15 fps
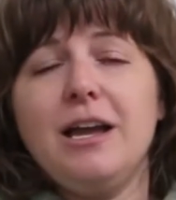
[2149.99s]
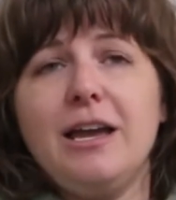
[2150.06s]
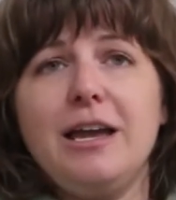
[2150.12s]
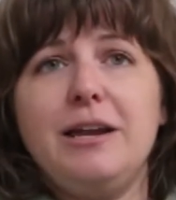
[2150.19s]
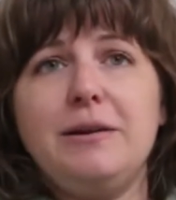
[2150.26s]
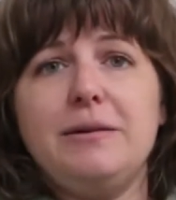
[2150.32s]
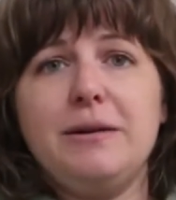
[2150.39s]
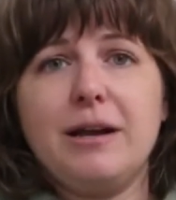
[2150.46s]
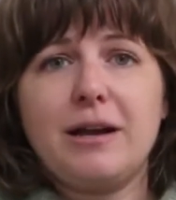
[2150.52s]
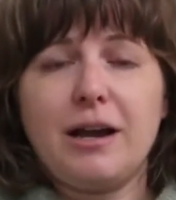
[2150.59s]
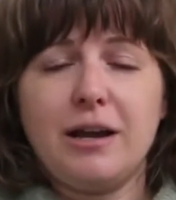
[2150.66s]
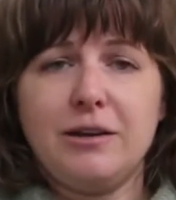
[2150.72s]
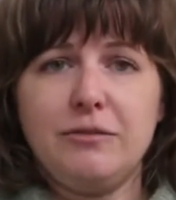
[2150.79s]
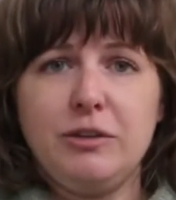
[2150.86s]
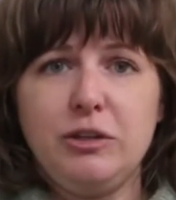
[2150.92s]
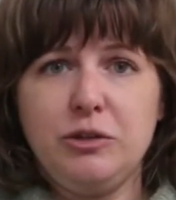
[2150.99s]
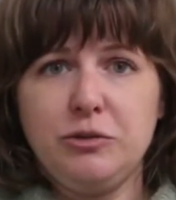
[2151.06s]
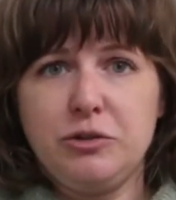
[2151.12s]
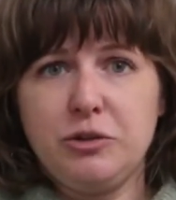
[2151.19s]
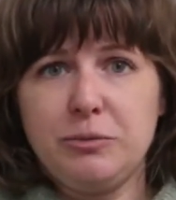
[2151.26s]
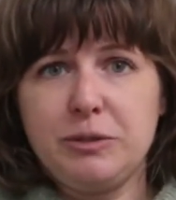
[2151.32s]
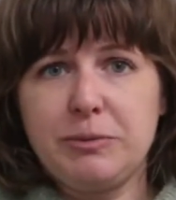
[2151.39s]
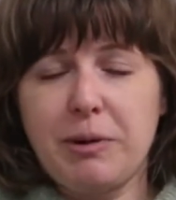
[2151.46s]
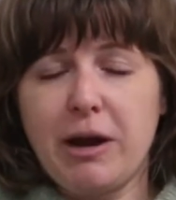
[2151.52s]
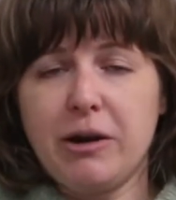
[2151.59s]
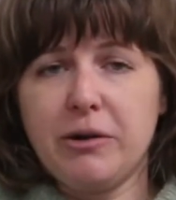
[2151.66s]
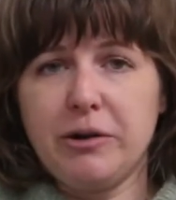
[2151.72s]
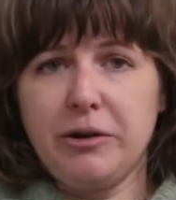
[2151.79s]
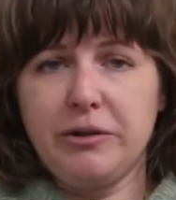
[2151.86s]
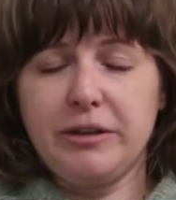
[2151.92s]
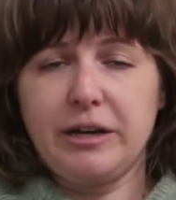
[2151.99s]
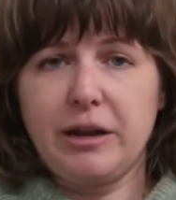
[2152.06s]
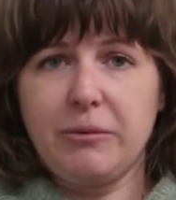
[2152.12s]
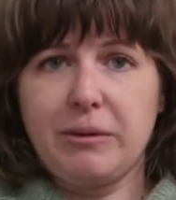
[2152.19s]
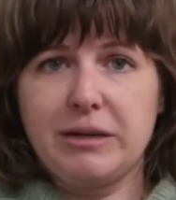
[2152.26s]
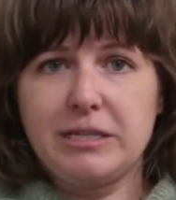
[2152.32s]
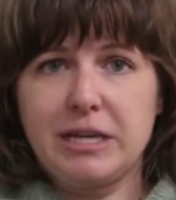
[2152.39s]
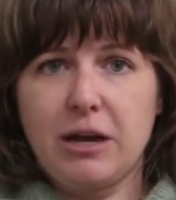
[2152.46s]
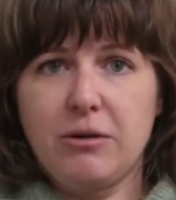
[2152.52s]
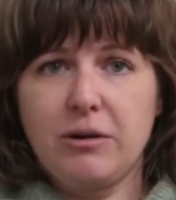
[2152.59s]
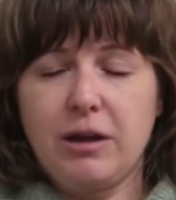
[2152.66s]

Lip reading: in kind of the YouTube spiral that I went down,